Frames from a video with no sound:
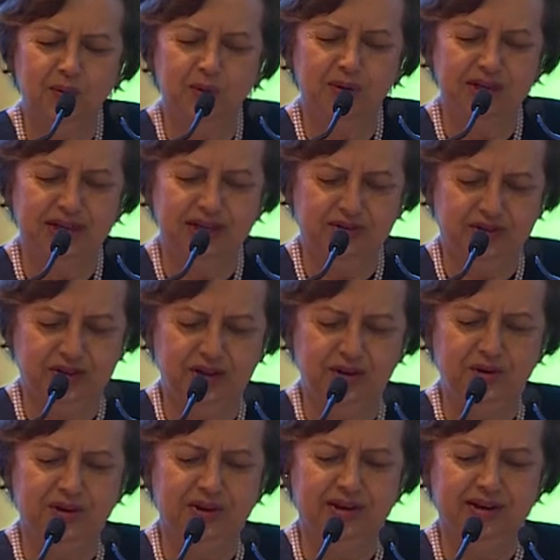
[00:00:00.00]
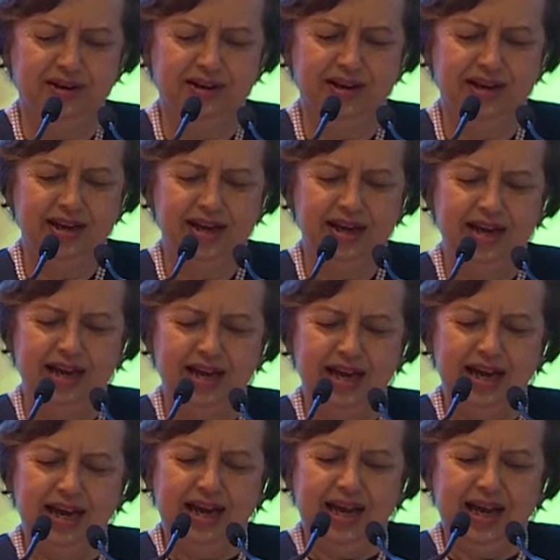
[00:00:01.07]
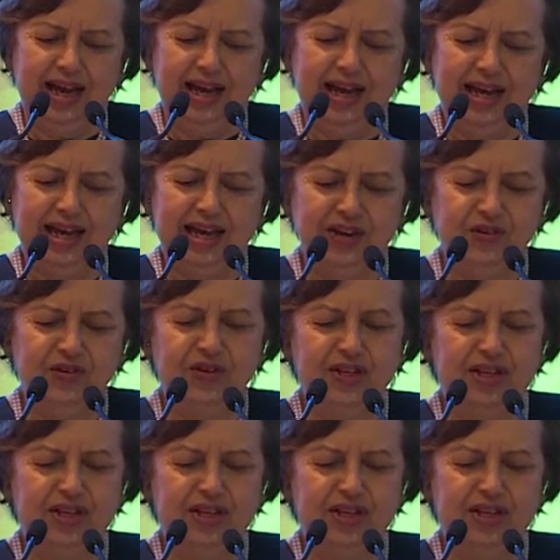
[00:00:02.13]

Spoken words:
organization. Its